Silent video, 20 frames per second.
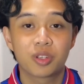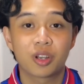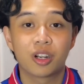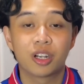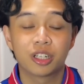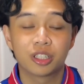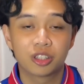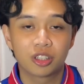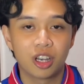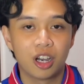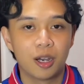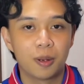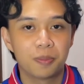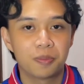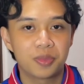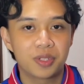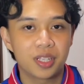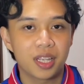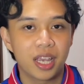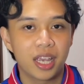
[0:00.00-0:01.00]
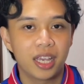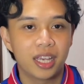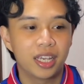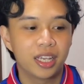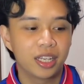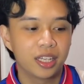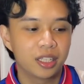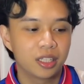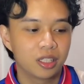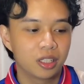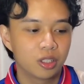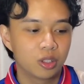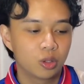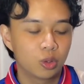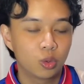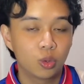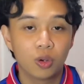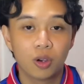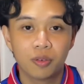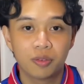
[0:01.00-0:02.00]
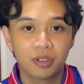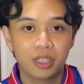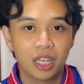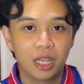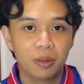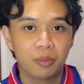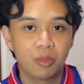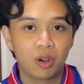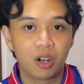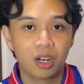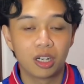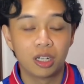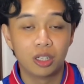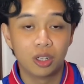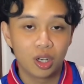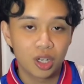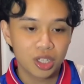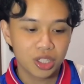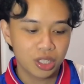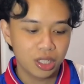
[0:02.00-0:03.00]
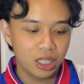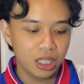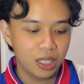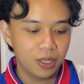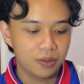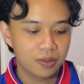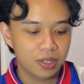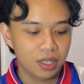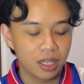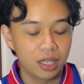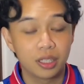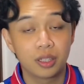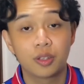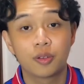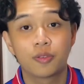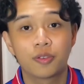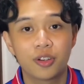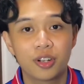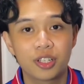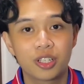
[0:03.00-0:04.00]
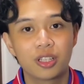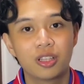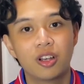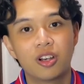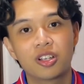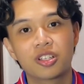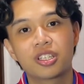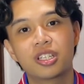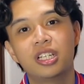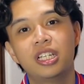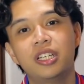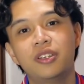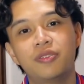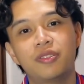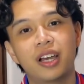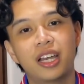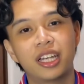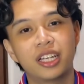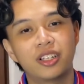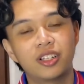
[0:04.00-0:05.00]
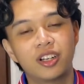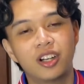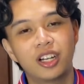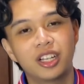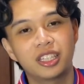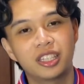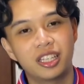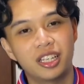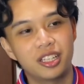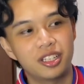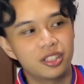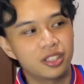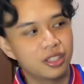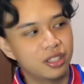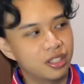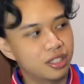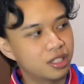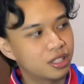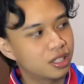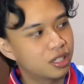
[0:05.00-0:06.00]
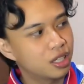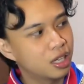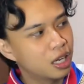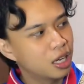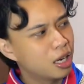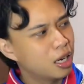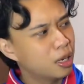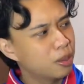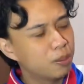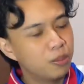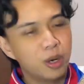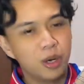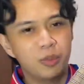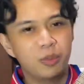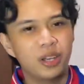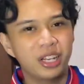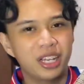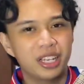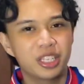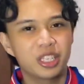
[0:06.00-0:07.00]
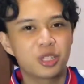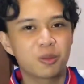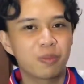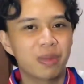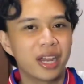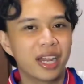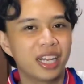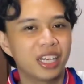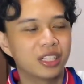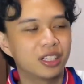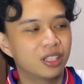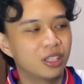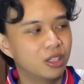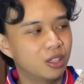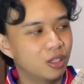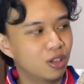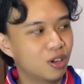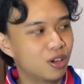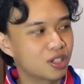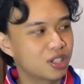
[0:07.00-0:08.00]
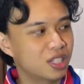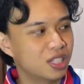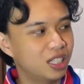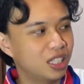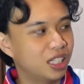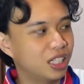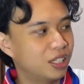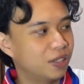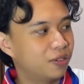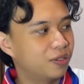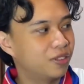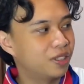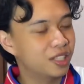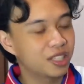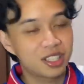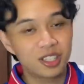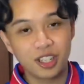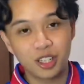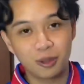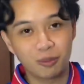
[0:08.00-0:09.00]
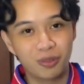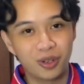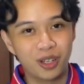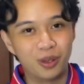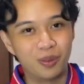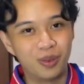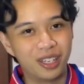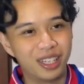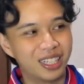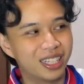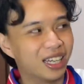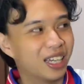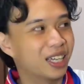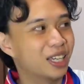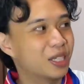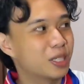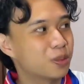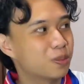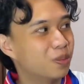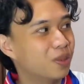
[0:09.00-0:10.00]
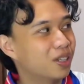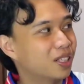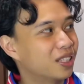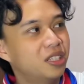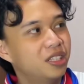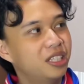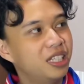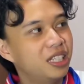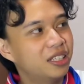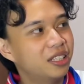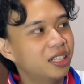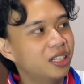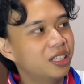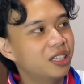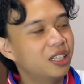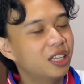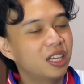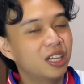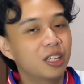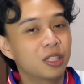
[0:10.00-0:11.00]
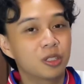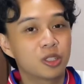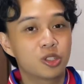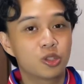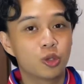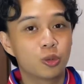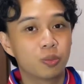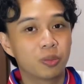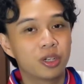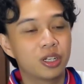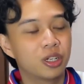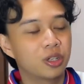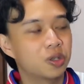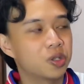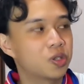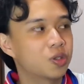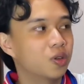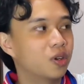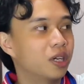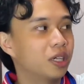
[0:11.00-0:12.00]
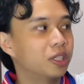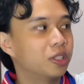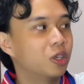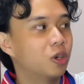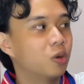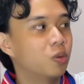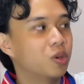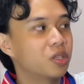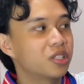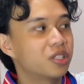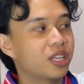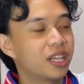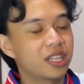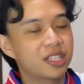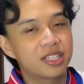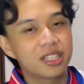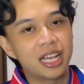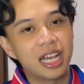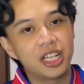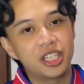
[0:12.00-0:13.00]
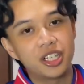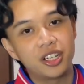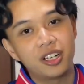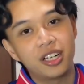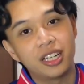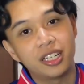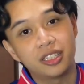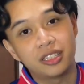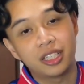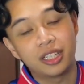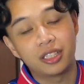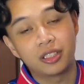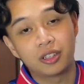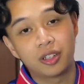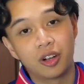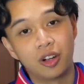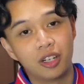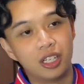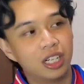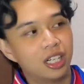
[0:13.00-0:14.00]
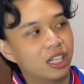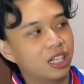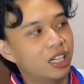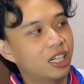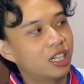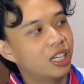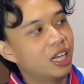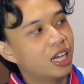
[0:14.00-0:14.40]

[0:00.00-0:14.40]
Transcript: are tops, and two of them are long sleeves. And the first long sleeve I got is this Burberry inspired long sleeve. It's not Burberry, guys, but detail na super nagustuhan ko was the exaggerated color.